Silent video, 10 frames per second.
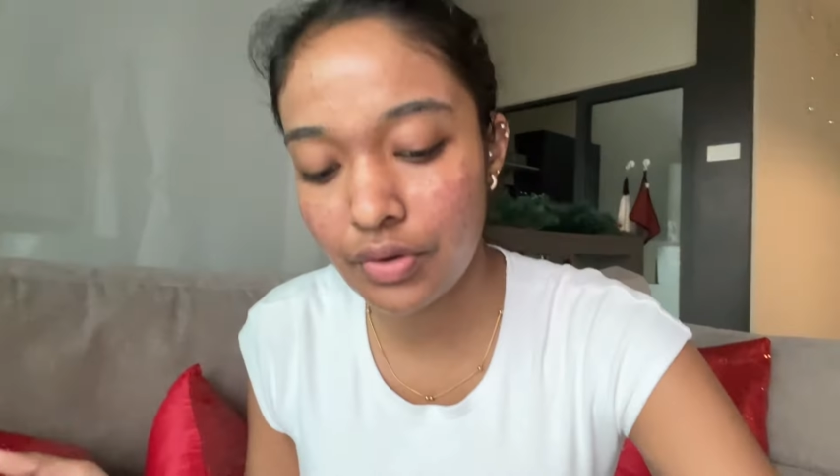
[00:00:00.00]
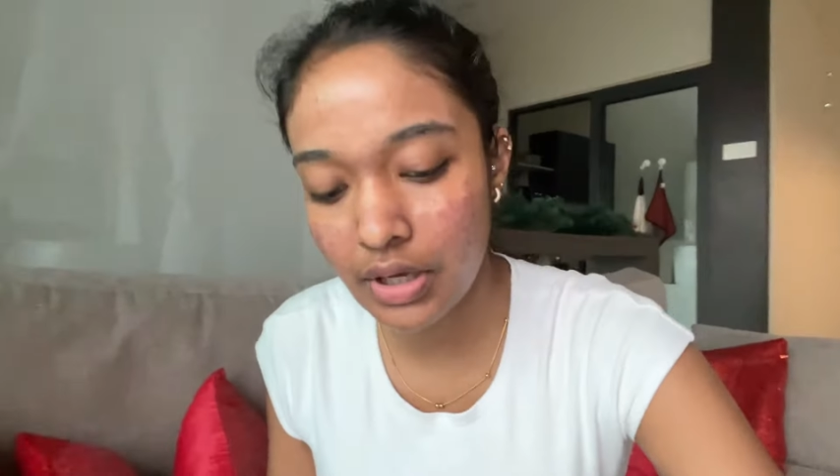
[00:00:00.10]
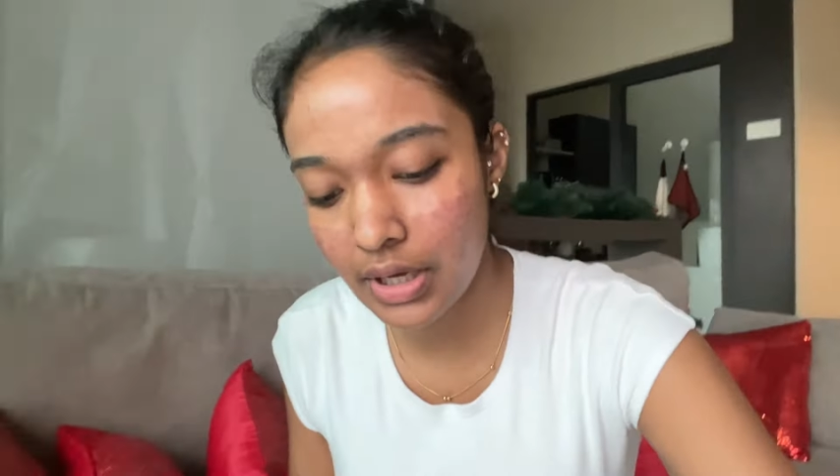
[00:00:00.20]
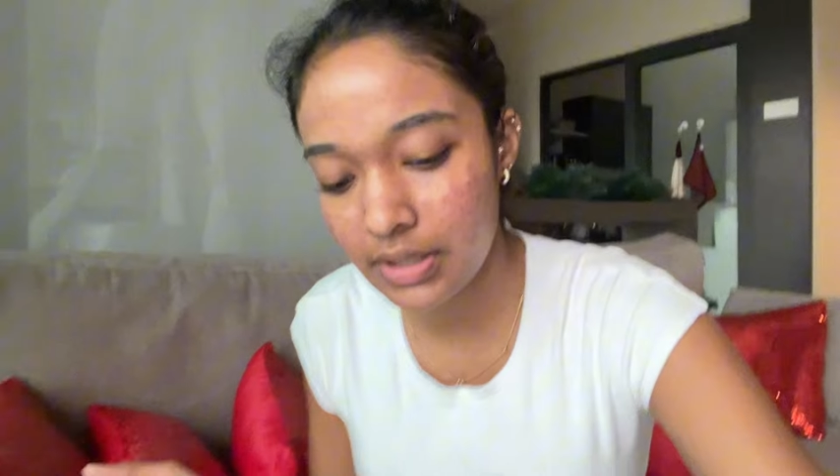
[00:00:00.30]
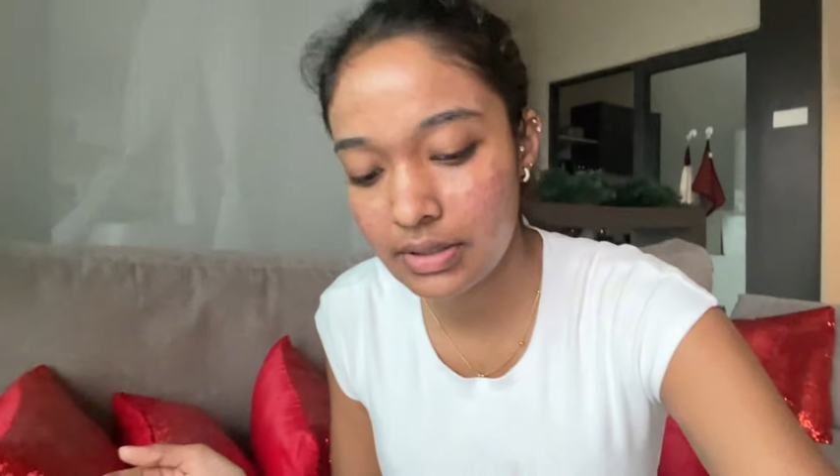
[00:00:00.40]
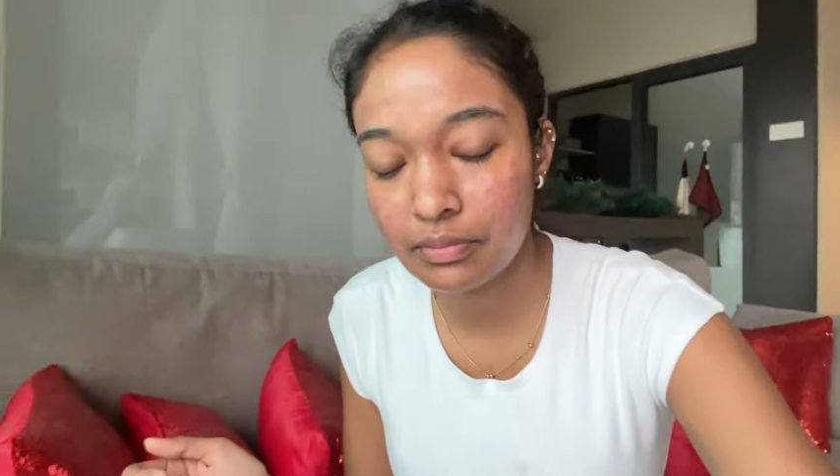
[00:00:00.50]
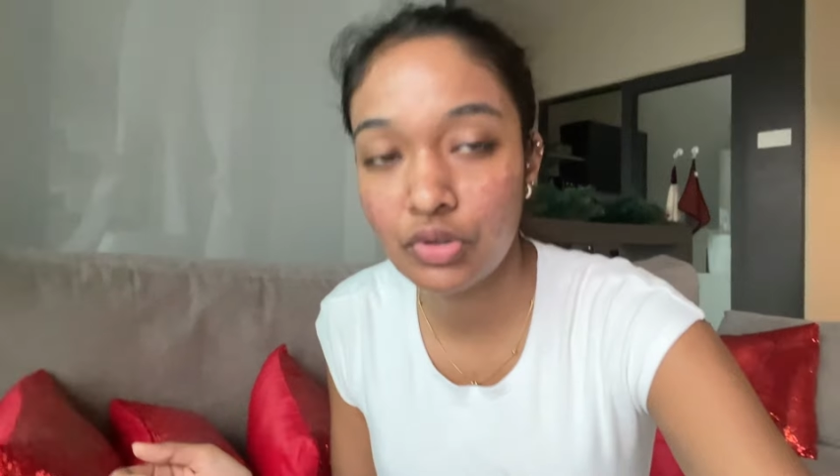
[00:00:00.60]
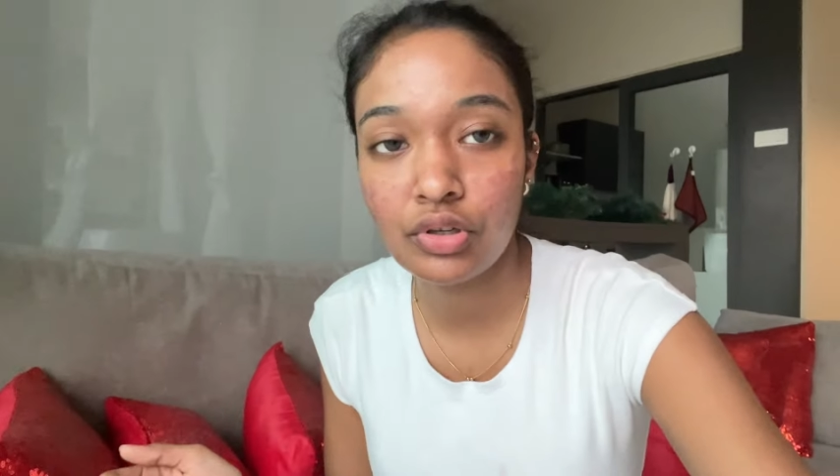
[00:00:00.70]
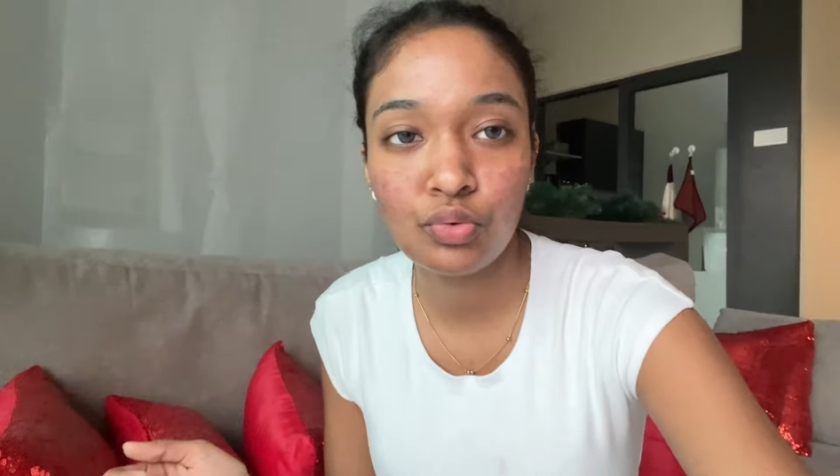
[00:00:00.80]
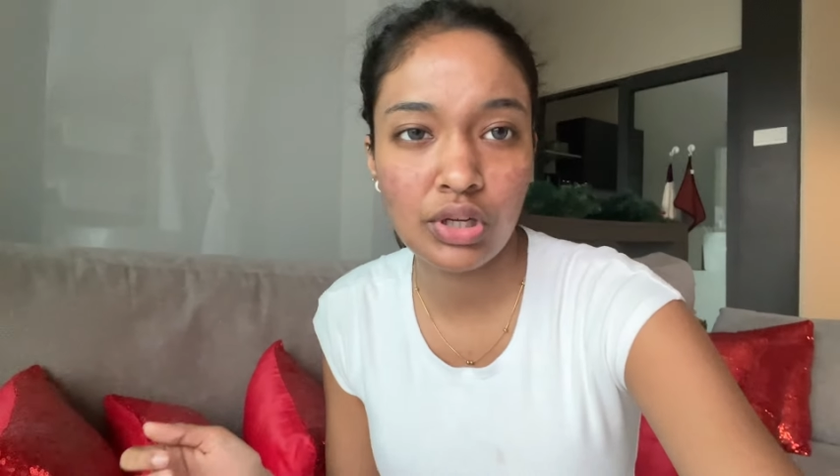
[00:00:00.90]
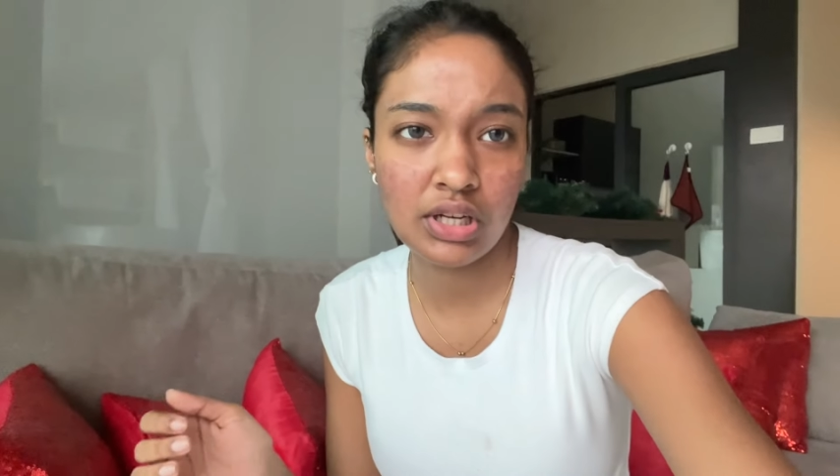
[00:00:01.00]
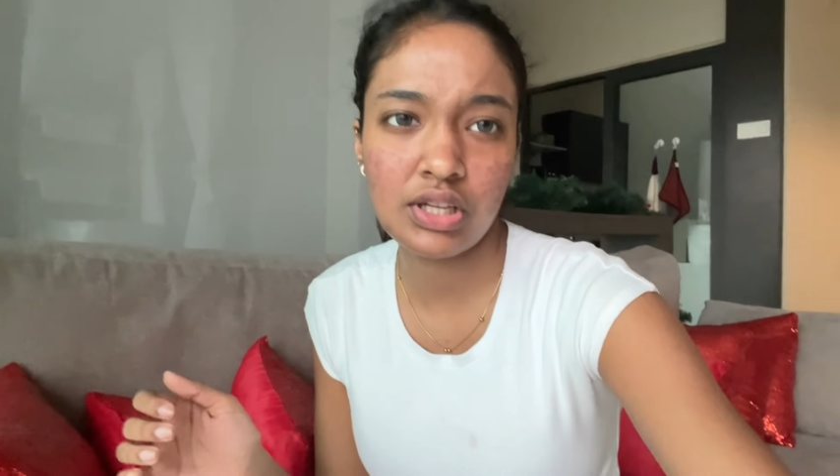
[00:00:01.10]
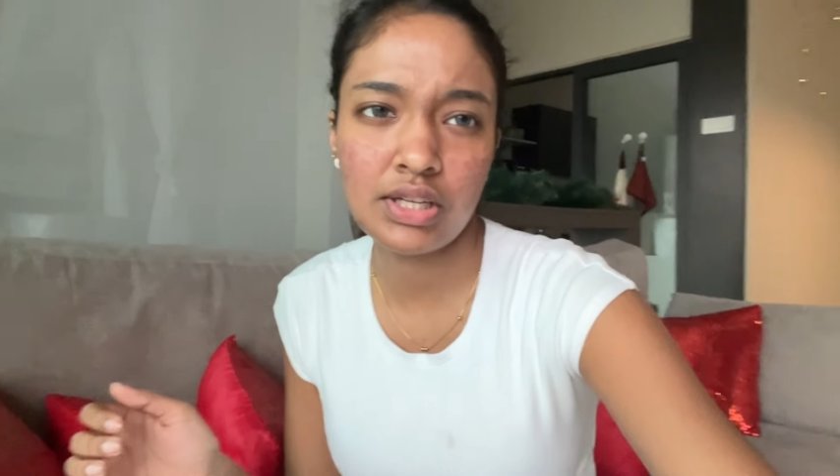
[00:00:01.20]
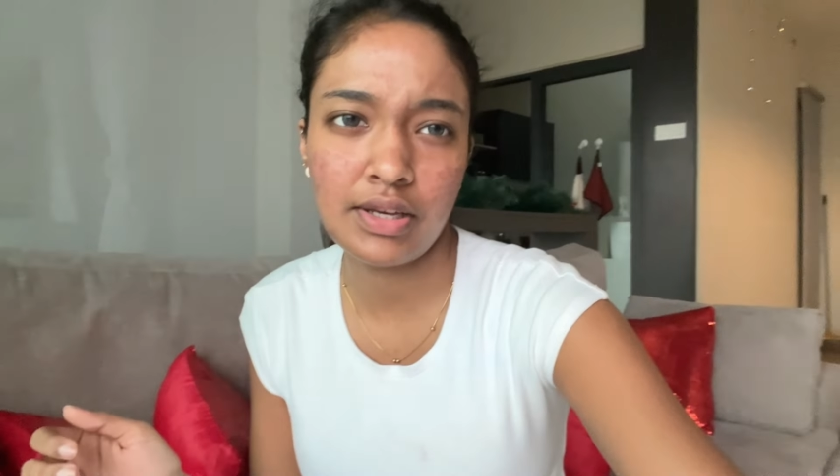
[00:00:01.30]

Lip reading: Okay guys, I'm gonna quickly